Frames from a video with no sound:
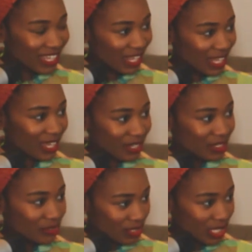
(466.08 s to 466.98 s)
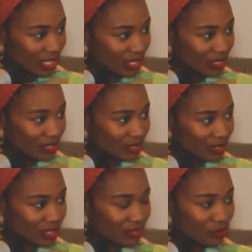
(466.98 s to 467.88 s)
Yeah, like I need to check.
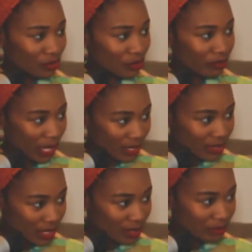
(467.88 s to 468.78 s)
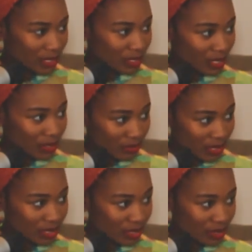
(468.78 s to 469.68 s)
Does your bank statement and the
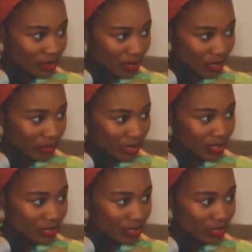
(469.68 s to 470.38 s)
receipt collaborate?